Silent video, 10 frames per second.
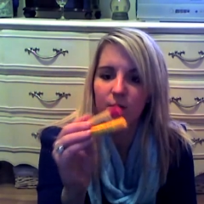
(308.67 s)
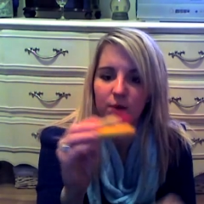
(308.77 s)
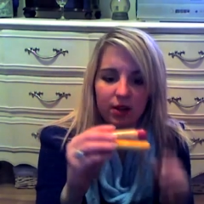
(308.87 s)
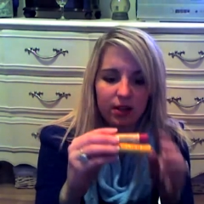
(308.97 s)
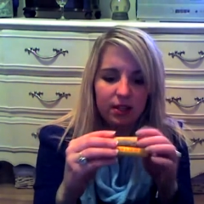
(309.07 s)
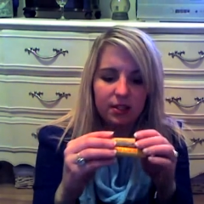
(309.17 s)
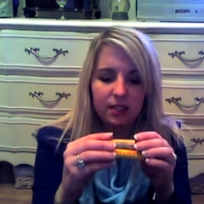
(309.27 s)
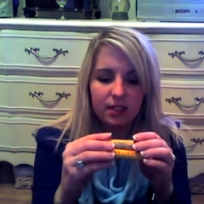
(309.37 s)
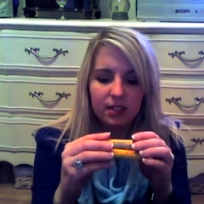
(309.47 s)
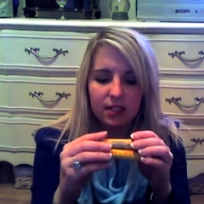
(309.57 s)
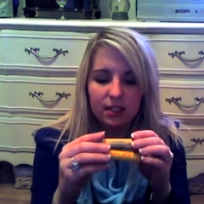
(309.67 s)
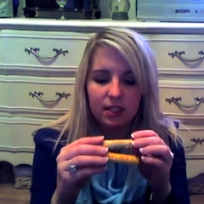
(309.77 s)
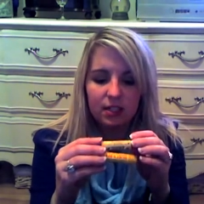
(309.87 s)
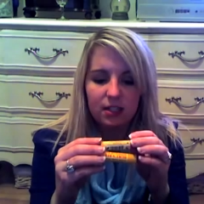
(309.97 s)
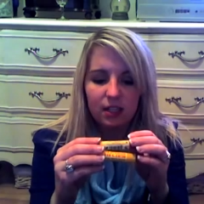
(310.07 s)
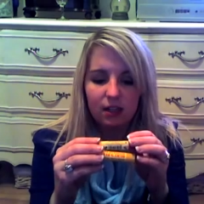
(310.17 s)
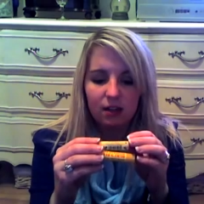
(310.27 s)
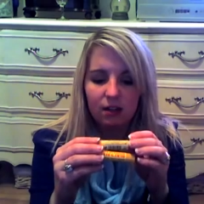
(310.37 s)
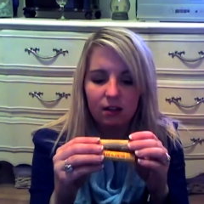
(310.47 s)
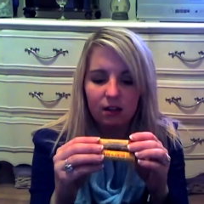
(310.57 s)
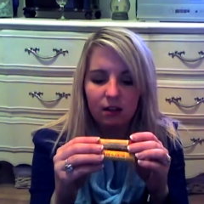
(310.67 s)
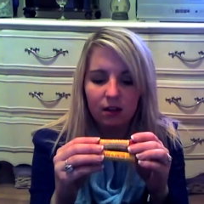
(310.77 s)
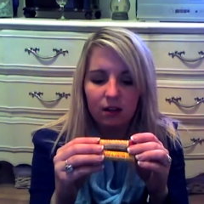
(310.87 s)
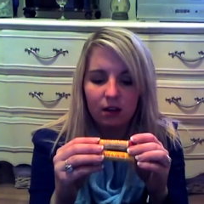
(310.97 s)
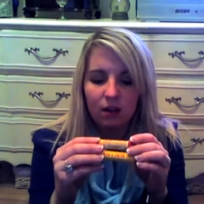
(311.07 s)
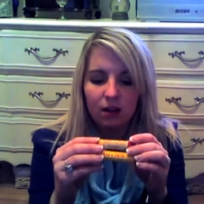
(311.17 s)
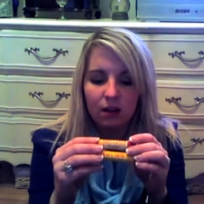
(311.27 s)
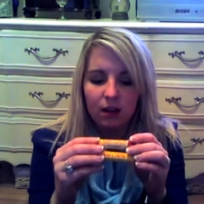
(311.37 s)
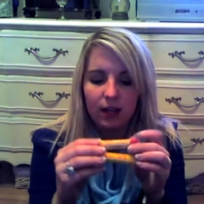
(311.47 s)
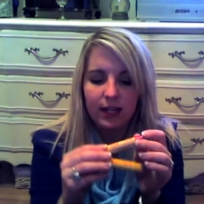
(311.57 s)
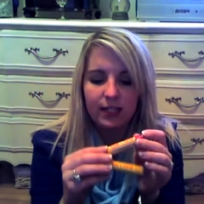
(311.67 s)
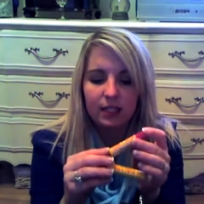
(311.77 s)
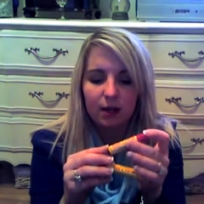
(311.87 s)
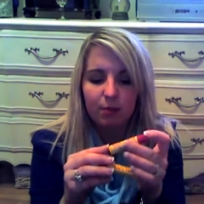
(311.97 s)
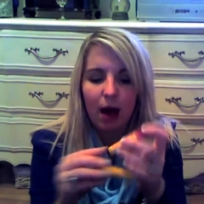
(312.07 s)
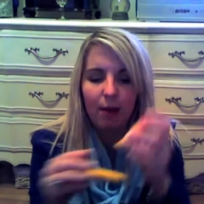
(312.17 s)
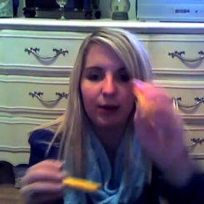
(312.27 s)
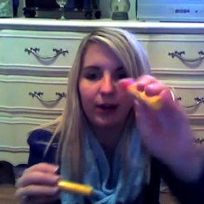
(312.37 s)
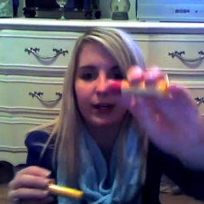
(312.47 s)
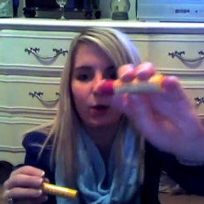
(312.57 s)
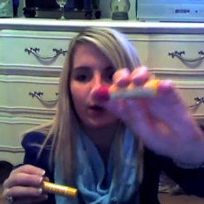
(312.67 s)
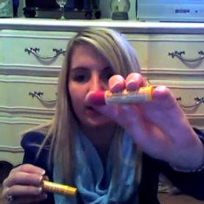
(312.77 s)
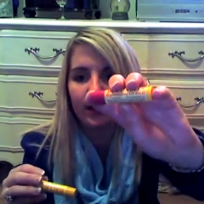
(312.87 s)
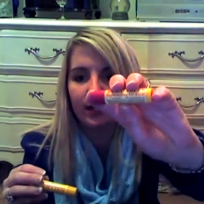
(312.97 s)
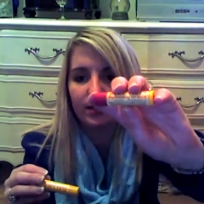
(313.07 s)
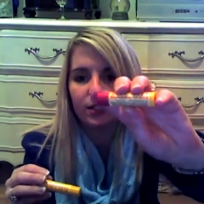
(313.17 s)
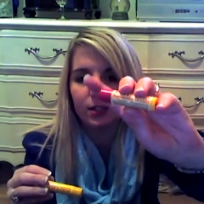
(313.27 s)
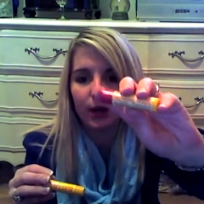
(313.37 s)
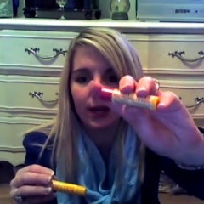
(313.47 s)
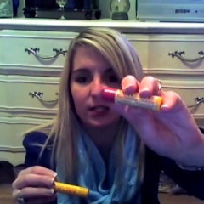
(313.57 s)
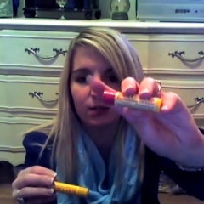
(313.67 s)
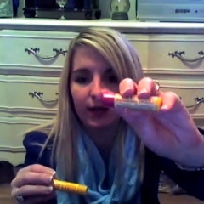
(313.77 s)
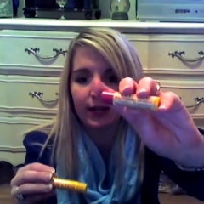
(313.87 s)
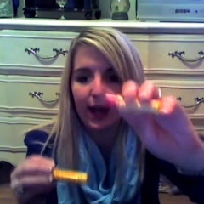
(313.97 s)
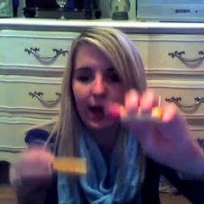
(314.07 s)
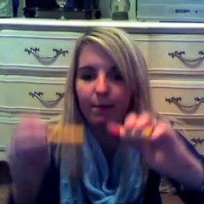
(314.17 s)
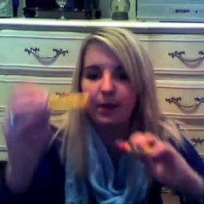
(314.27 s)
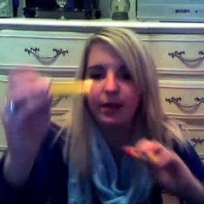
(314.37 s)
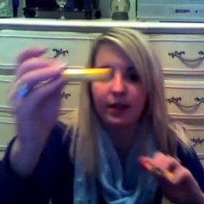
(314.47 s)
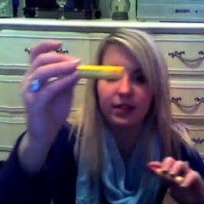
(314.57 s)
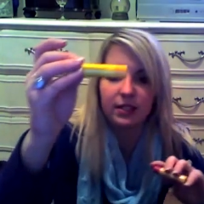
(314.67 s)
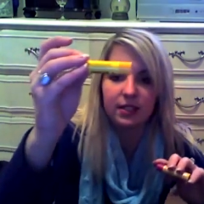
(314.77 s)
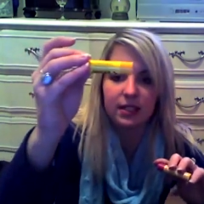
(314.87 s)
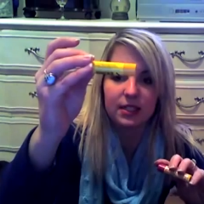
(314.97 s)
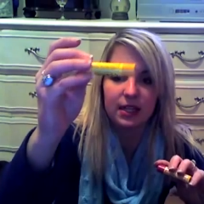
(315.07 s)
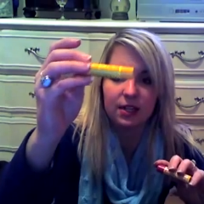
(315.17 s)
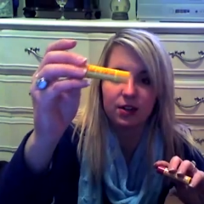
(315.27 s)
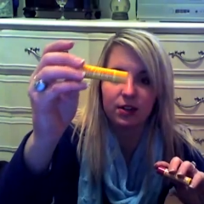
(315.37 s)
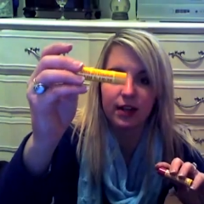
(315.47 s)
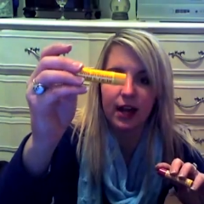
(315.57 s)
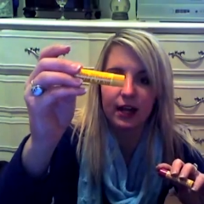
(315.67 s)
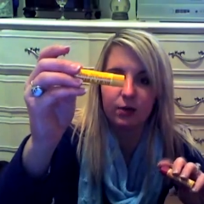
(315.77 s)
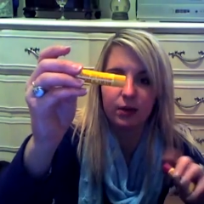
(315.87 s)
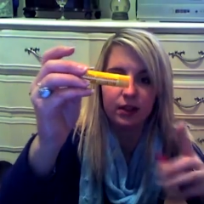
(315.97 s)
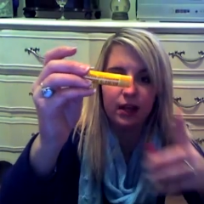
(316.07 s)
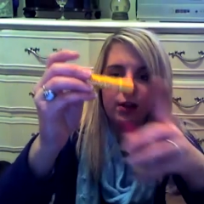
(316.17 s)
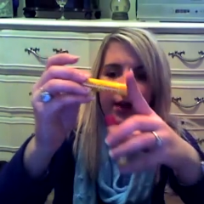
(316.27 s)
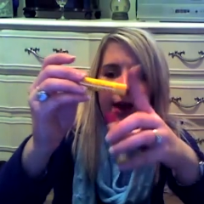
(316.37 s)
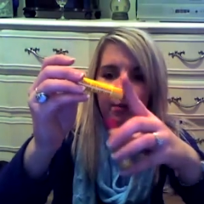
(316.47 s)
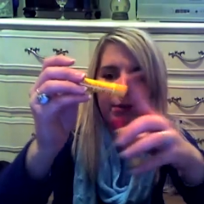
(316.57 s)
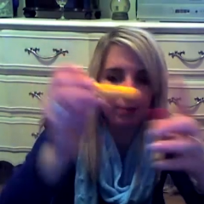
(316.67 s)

One of these is the tinted, it has the pomegranate oil in it, so that's why it has the red cap. And then this is the standard kind with the yellow cap.